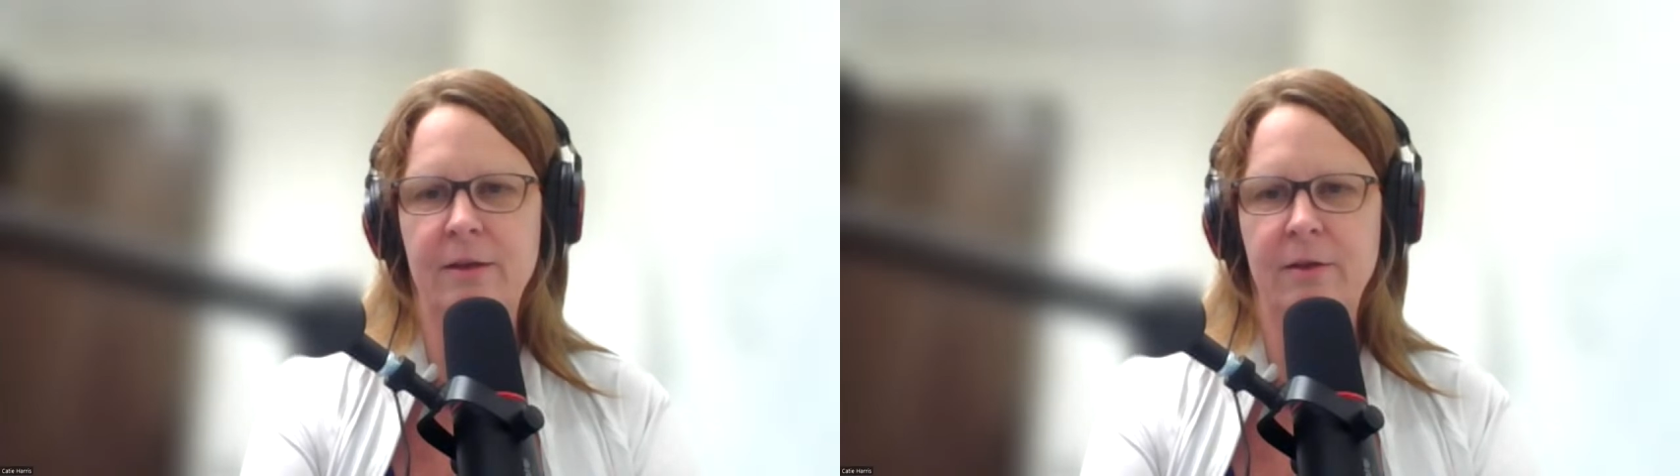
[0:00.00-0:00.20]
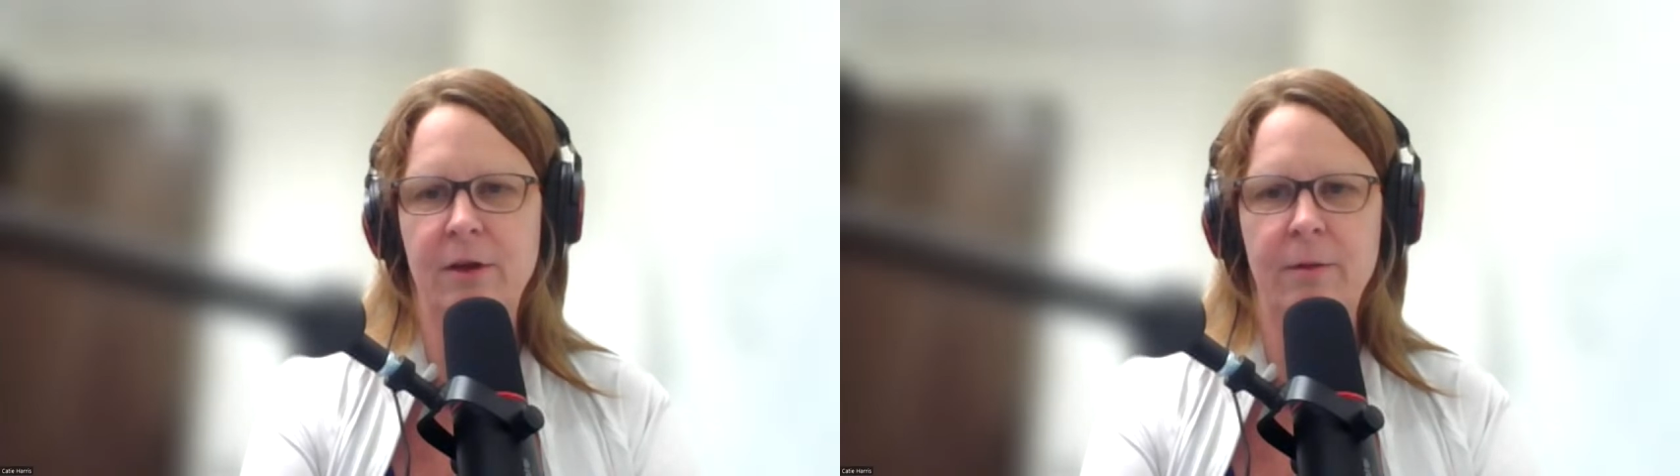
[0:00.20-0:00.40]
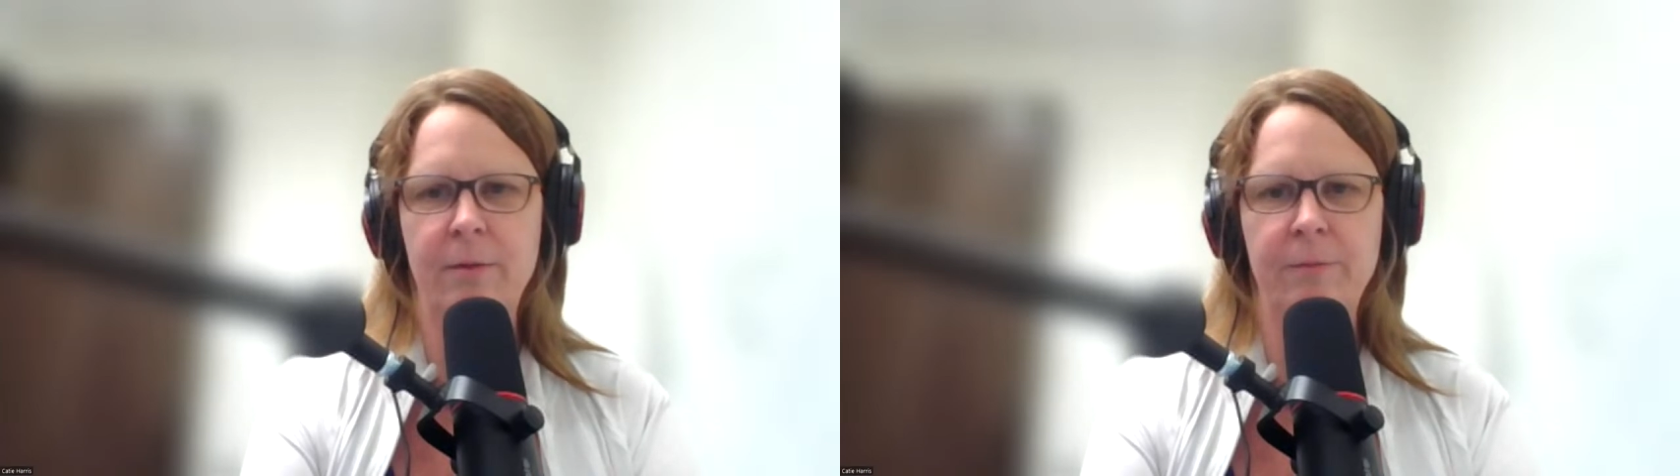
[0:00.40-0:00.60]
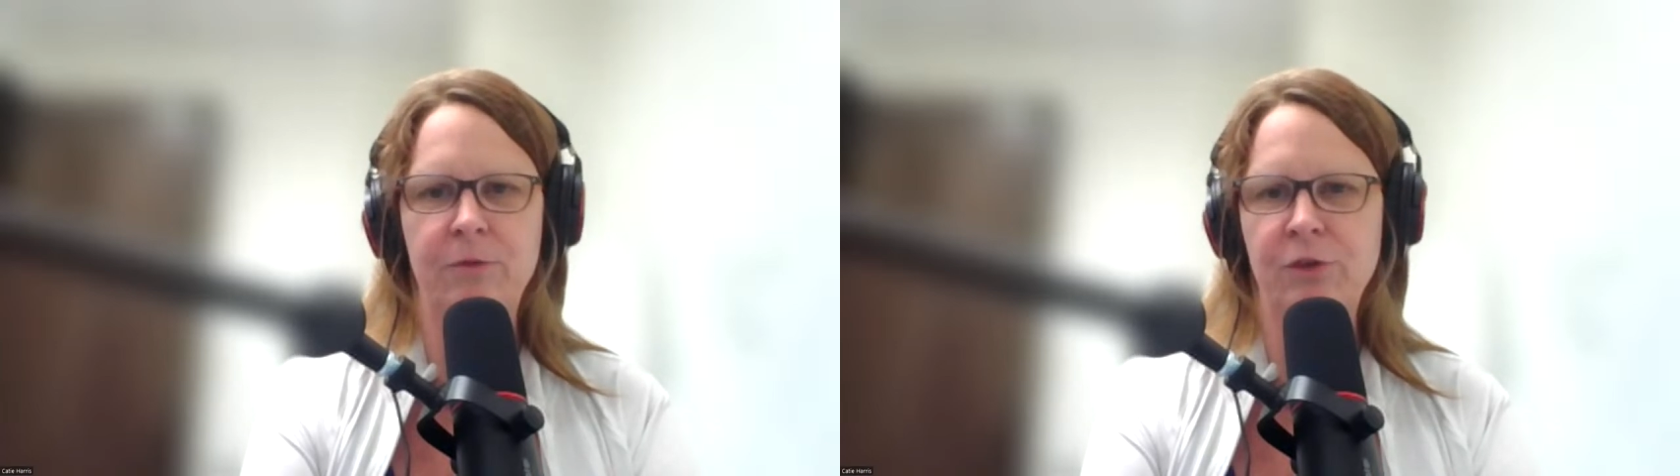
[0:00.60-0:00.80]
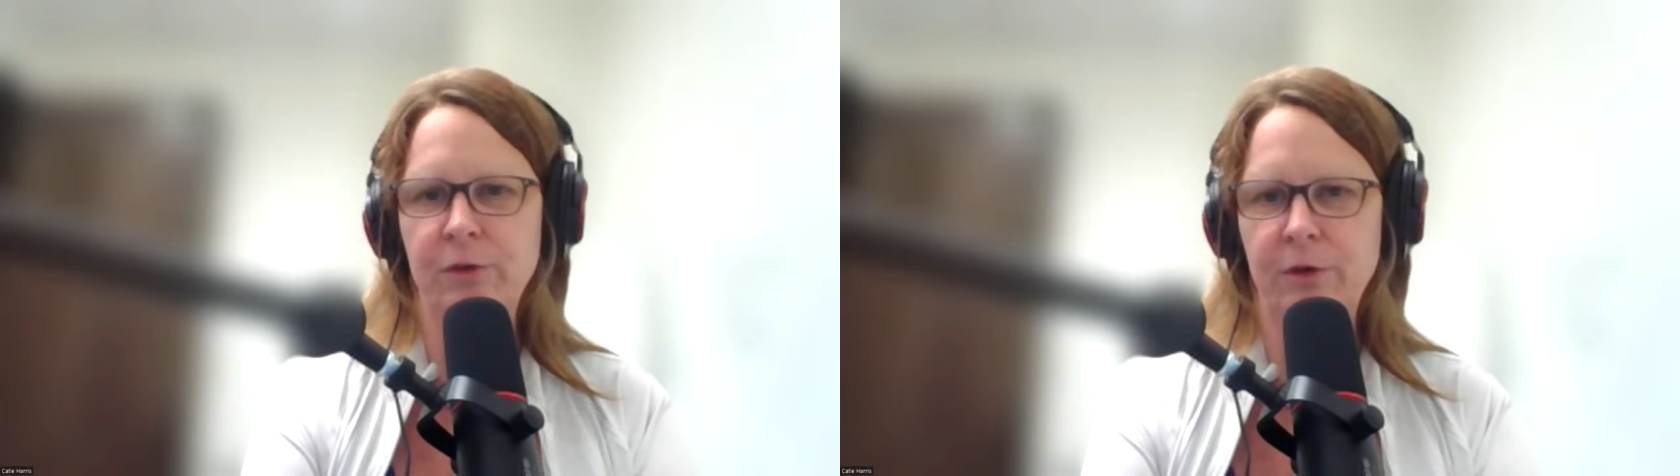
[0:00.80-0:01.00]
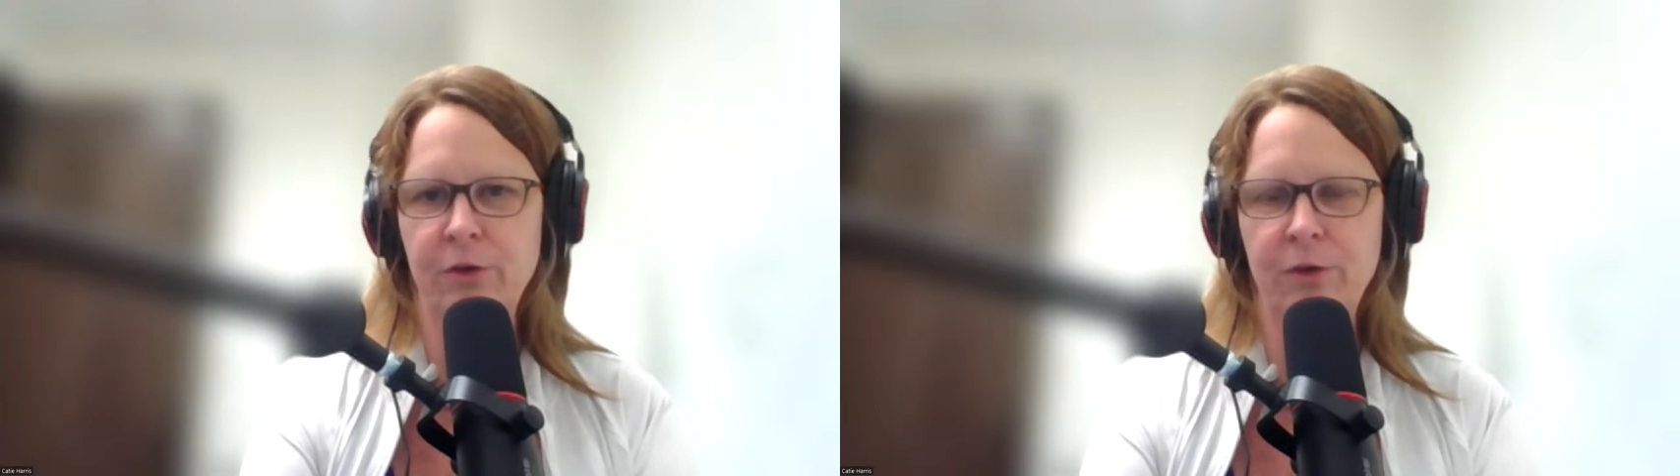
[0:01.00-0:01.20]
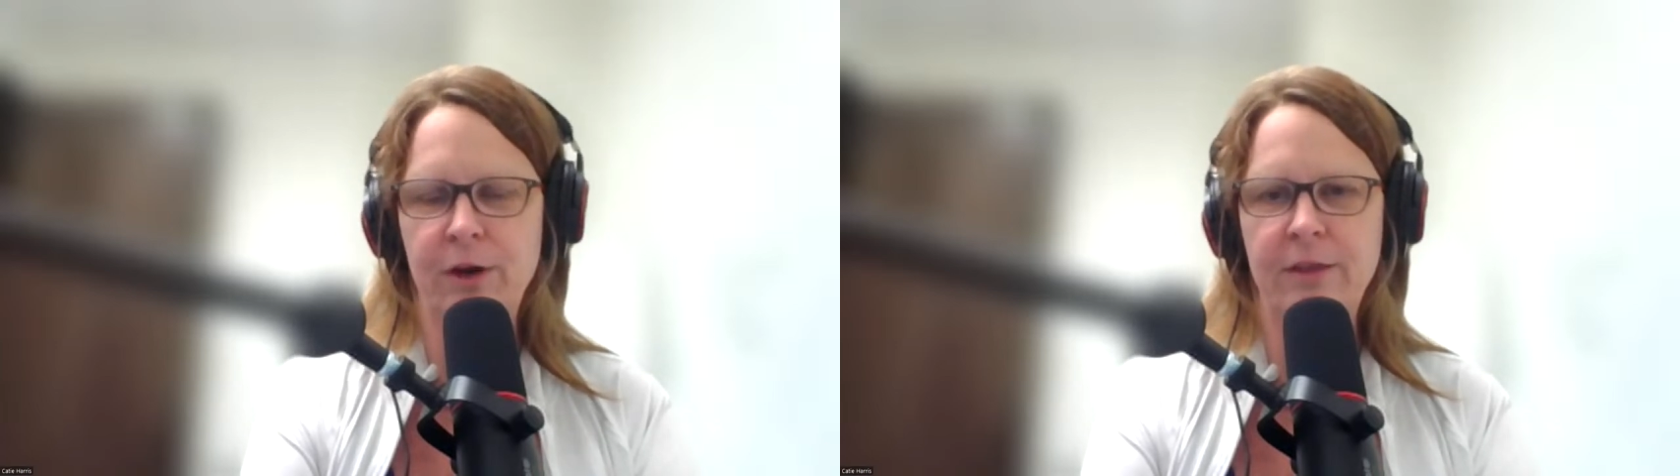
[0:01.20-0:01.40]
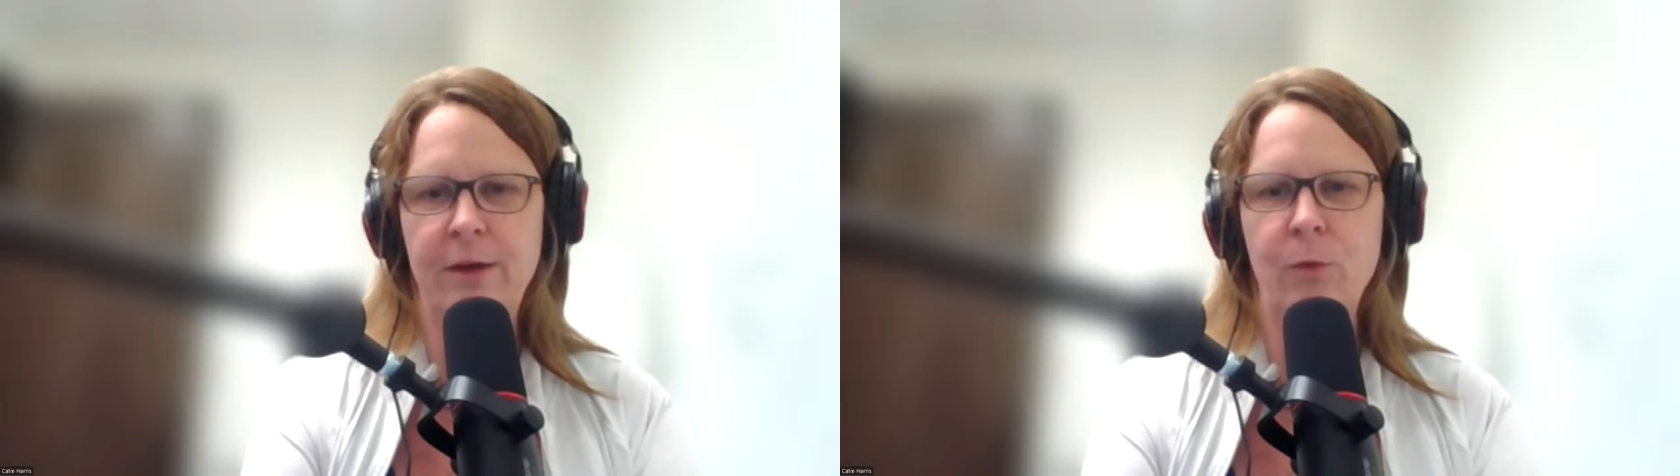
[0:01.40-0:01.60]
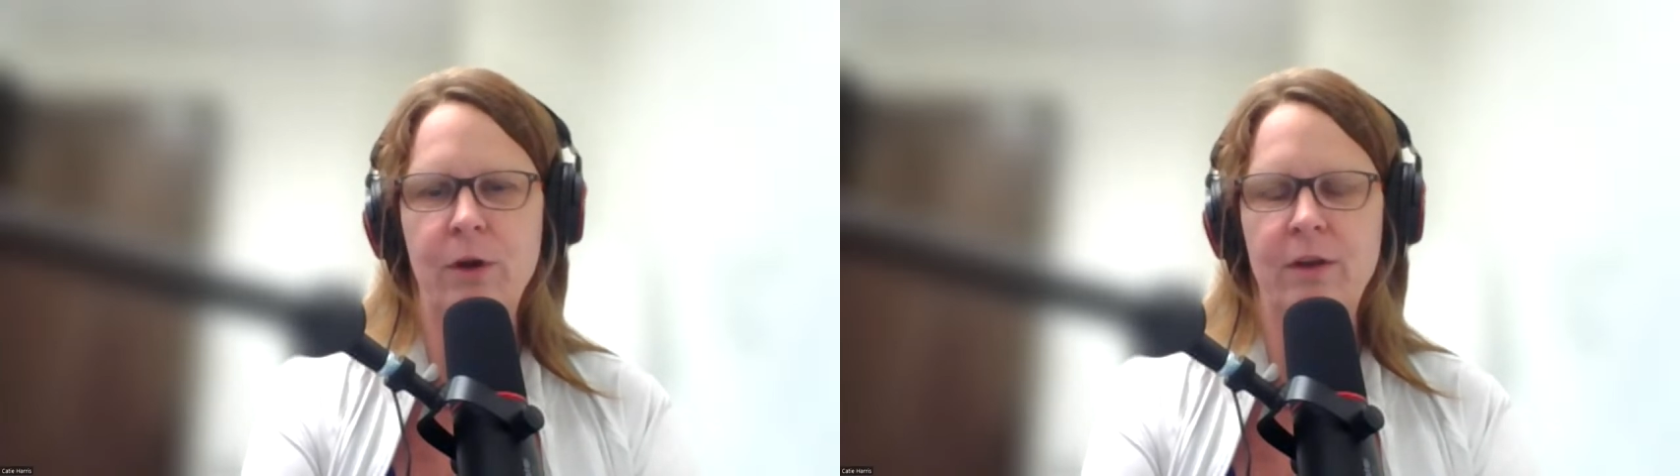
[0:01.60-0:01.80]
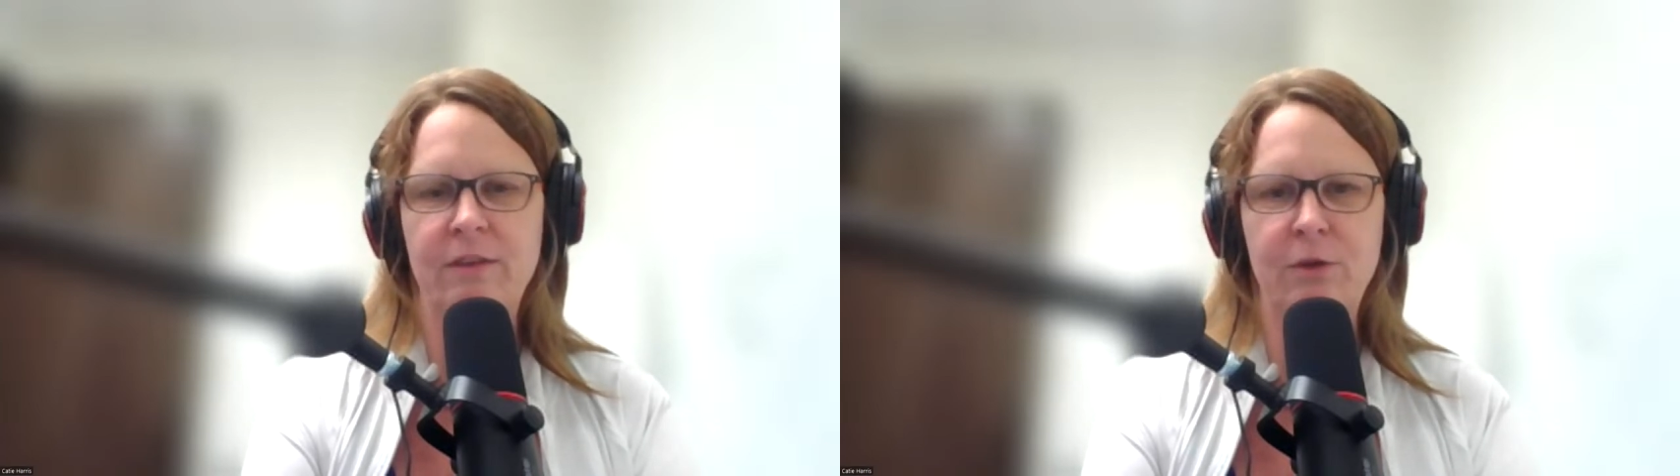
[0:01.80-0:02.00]
cheerleaders, right? They want
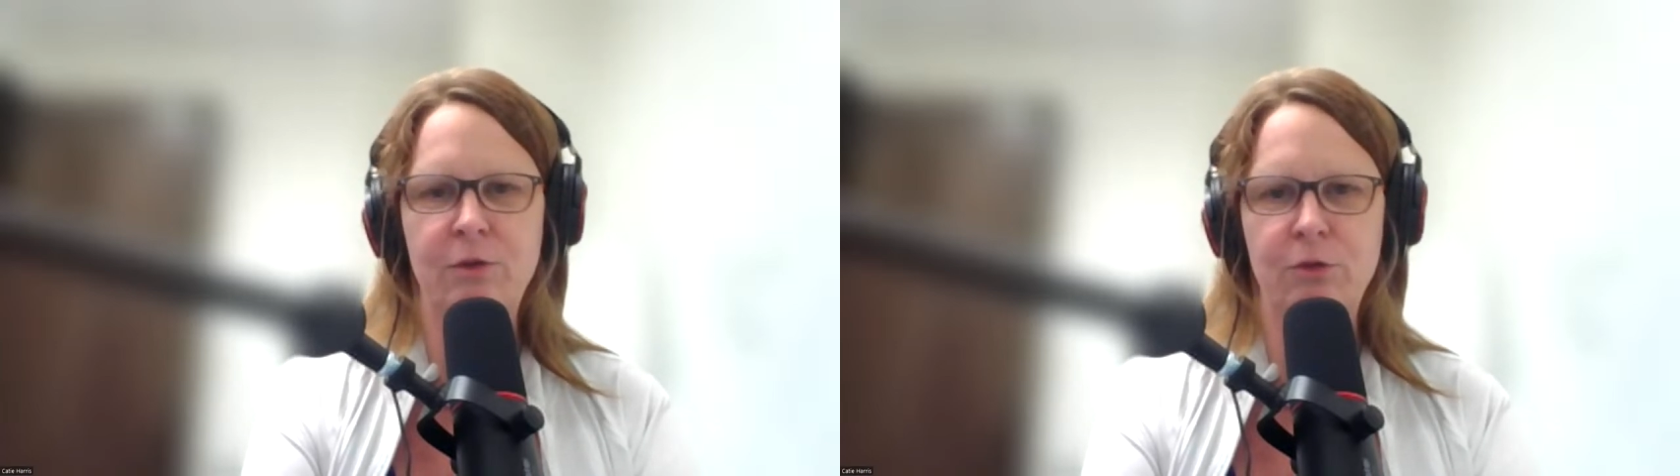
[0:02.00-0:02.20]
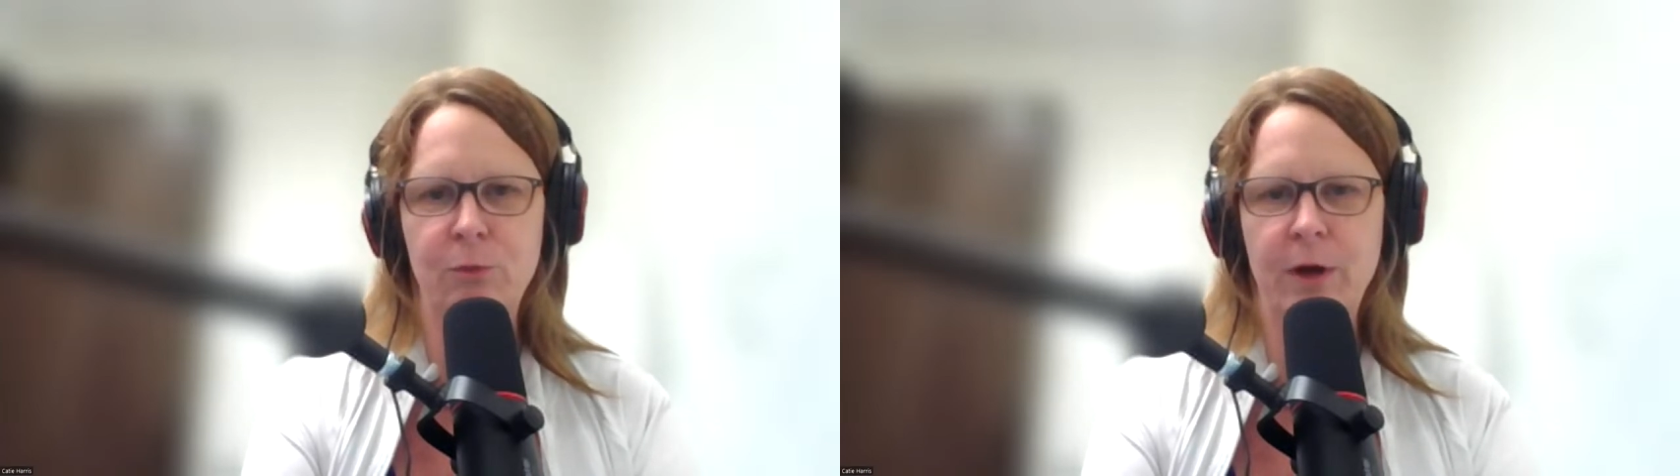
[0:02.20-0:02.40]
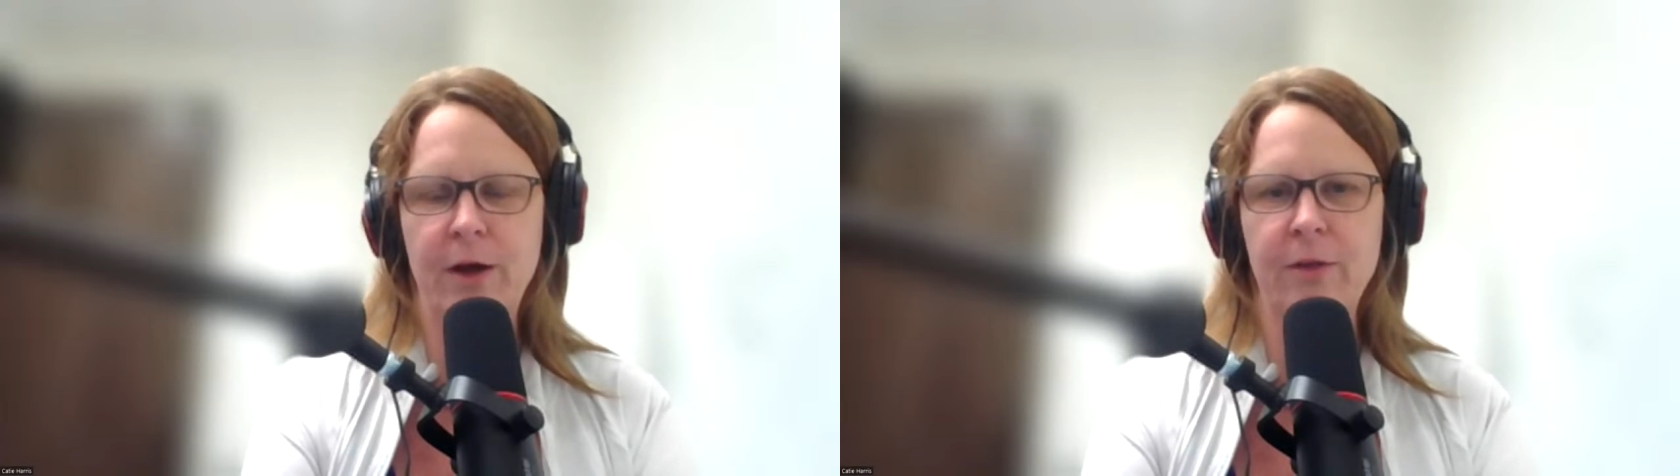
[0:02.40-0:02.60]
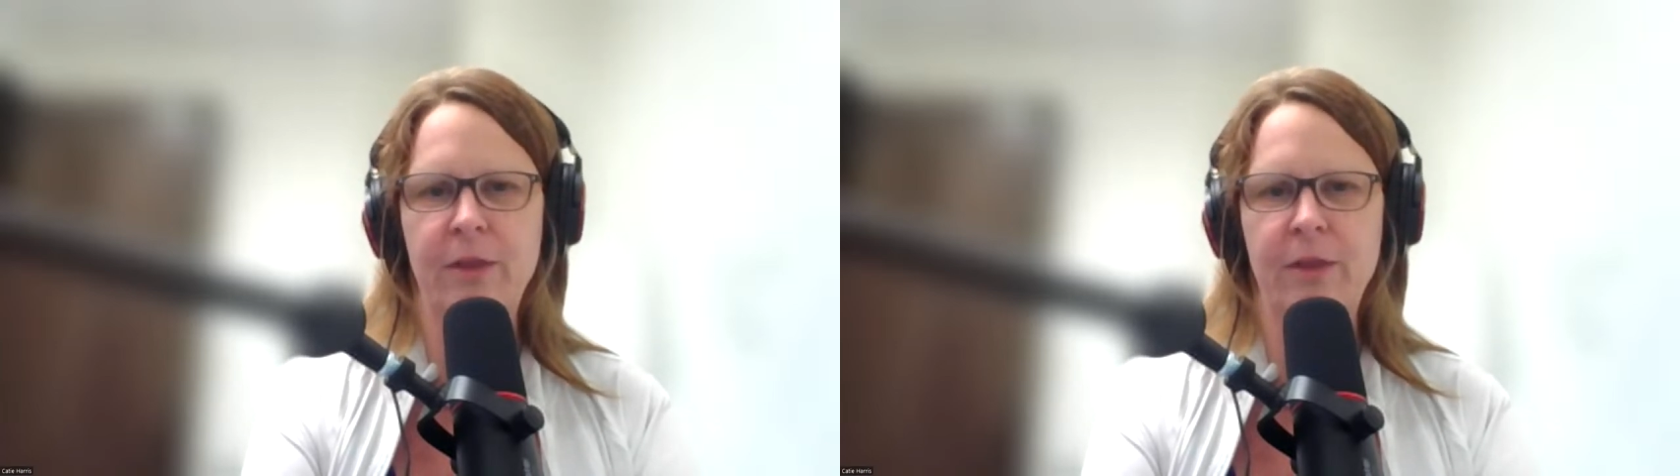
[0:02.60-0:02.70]
to see you do well.